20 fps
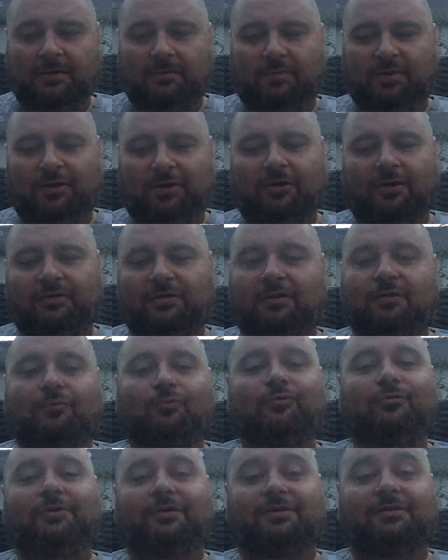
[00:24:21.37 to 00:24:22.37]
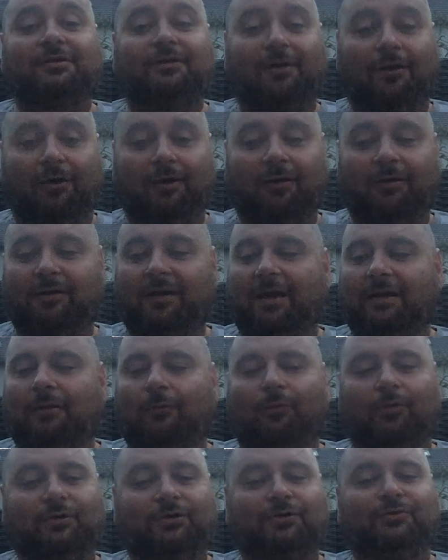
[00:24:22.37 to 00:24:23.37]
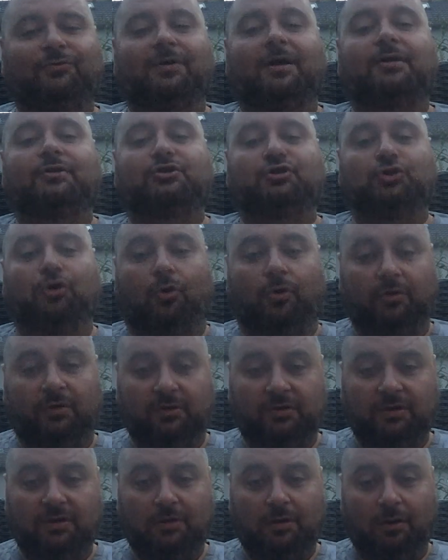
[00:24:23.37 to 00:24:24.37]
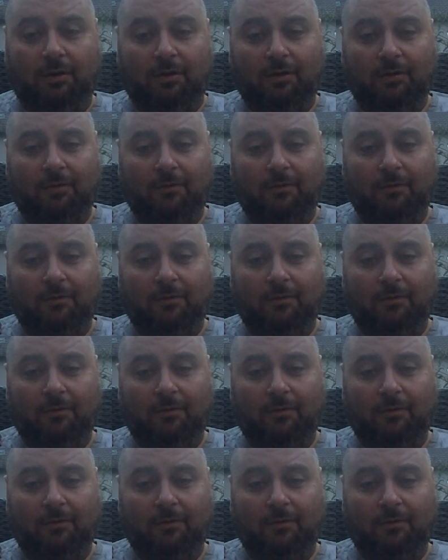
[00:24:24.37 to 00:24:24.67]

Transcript: because it's ruined the cigar, and I want to enjoy the cigar.